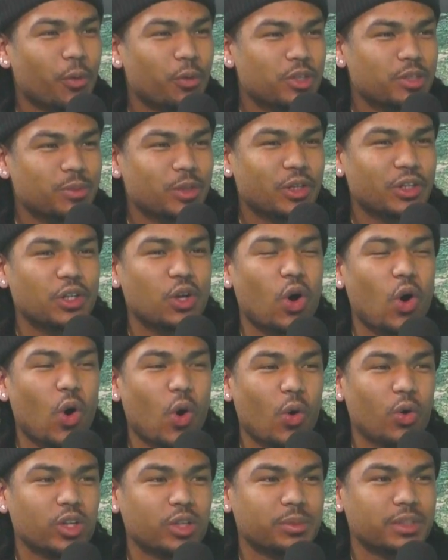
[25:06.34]
want to speak on it
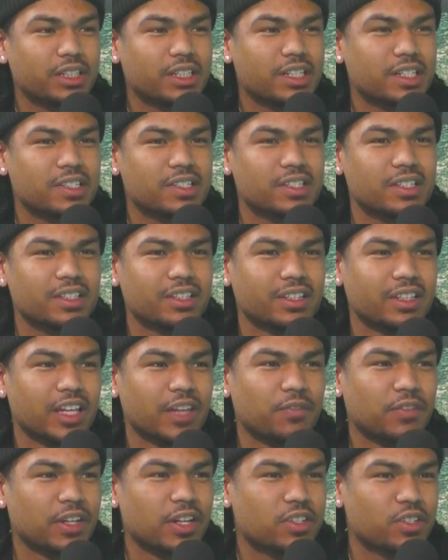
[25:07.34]
only because
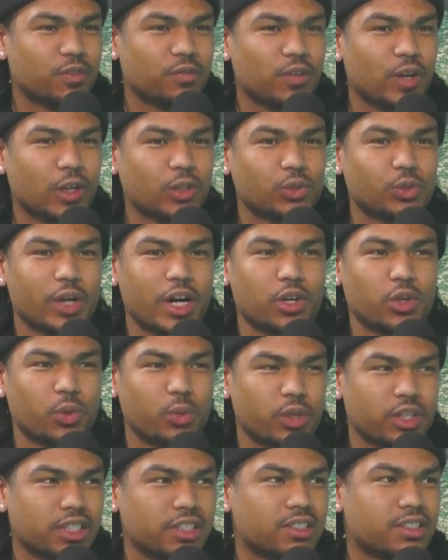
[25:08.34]
if it doesn't fall through, I don't
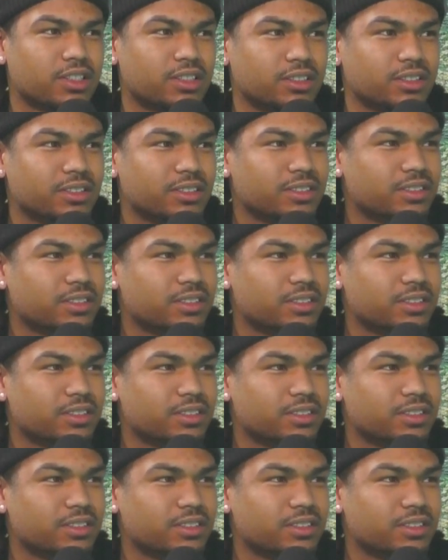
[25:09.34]
want it to.